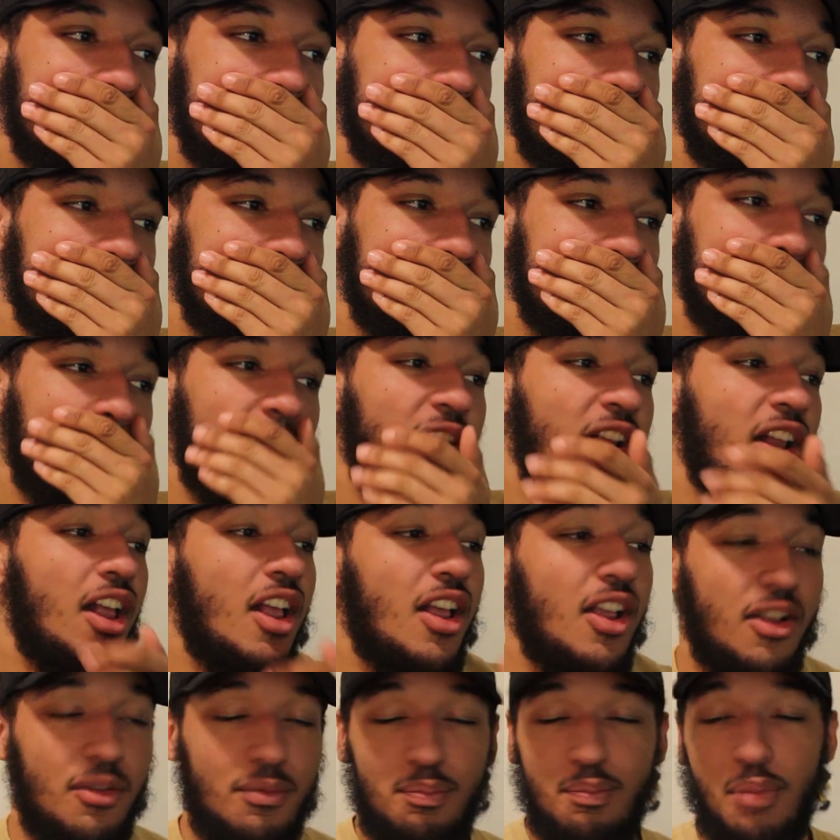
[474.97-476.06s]
And Peter...
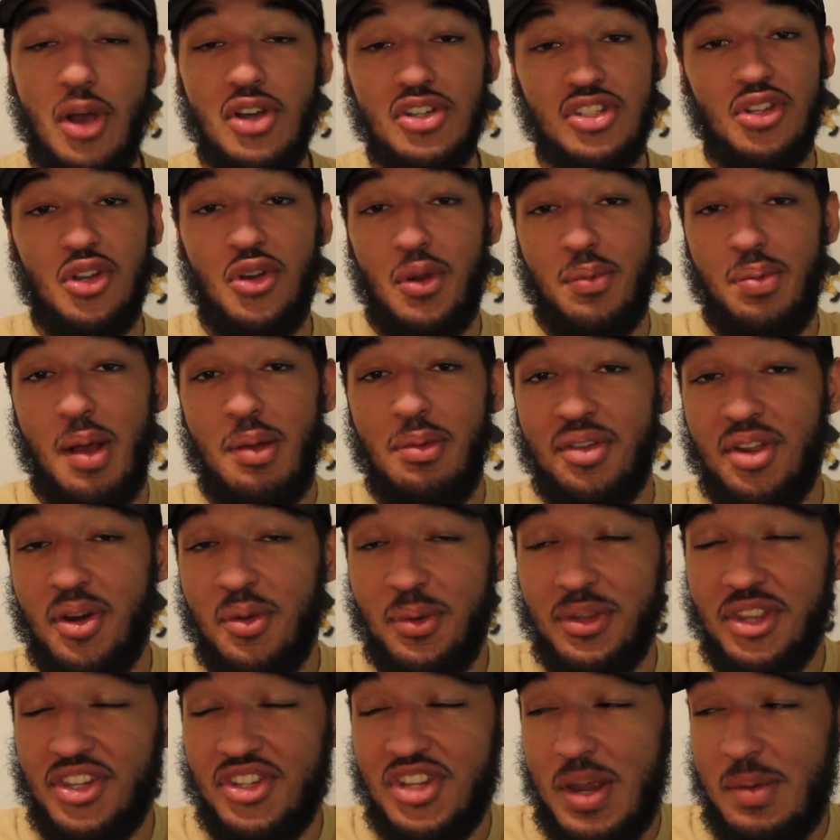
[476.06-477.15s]
Barcelona probably going to
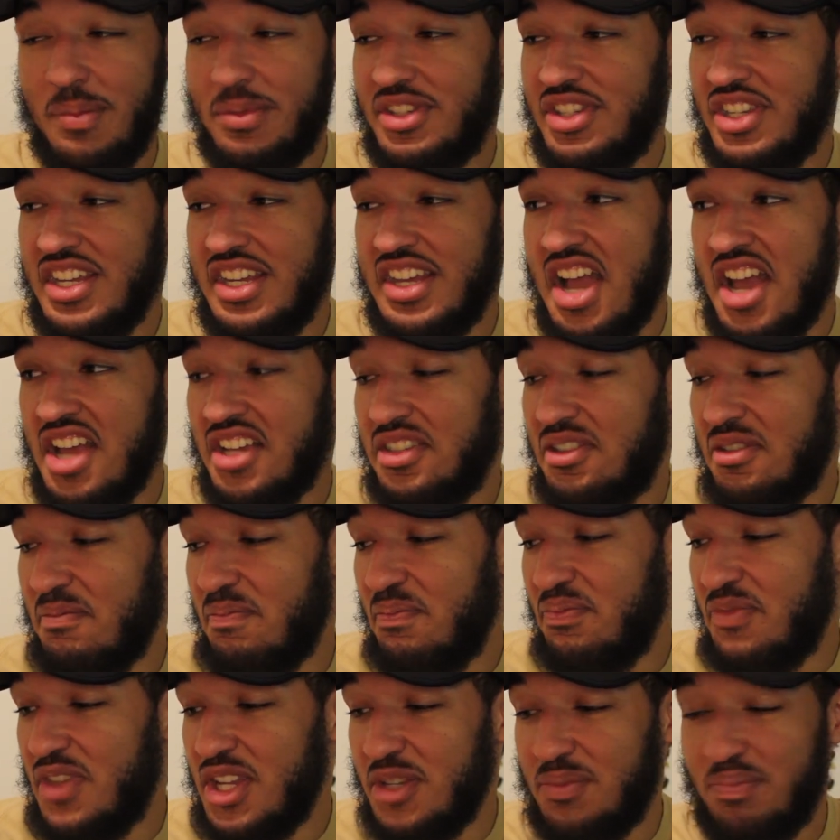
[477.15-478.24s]
win the Champions League, guys.
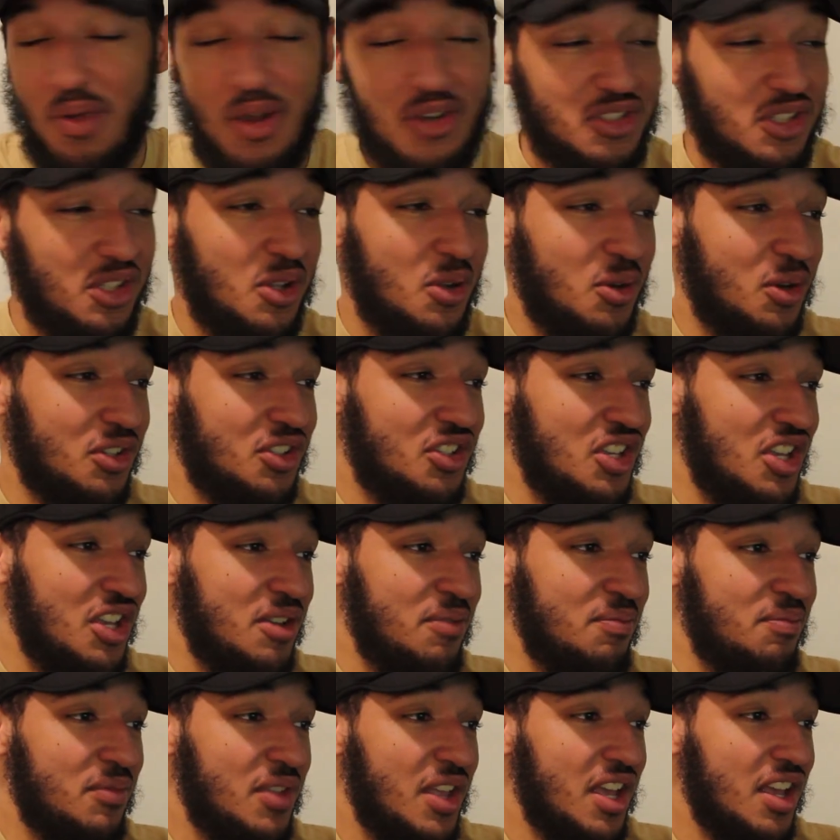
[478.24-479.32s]
This Barcelona
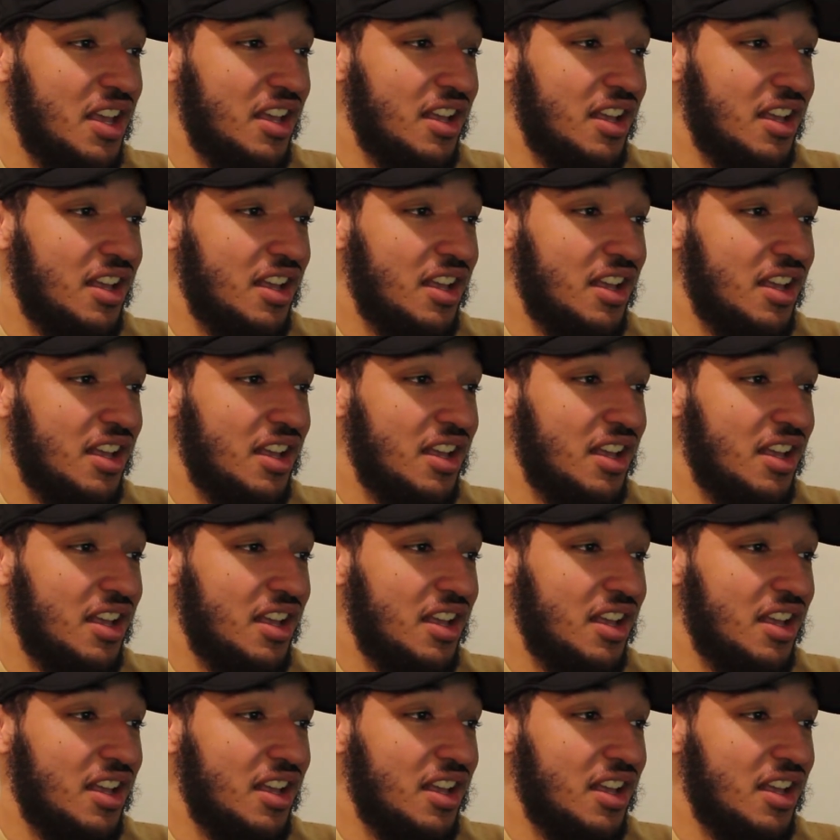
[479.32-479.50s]
team...